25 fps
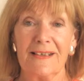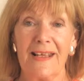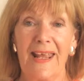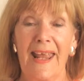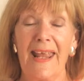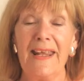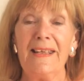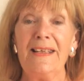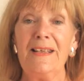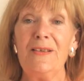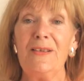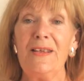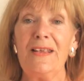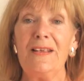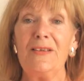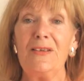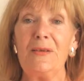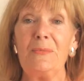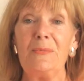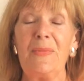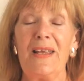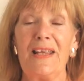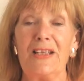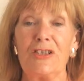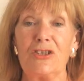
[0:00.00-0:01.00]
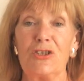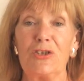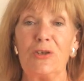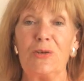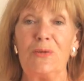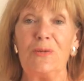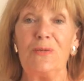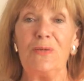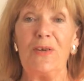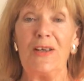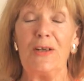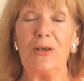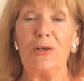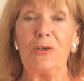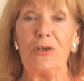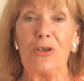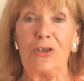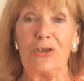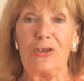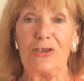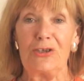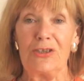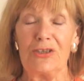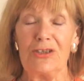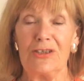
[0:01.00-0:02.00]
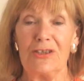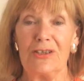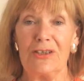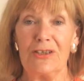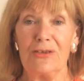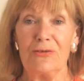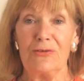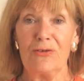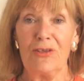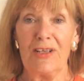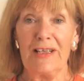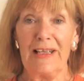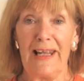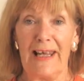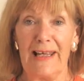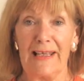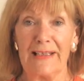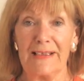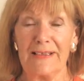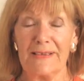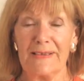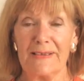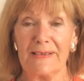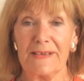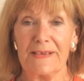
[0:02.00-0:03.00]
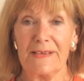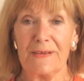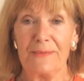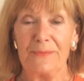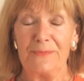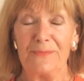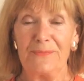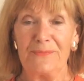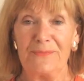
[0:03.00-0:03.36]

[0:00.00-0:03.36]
Anything that makes you feel good and relaxed.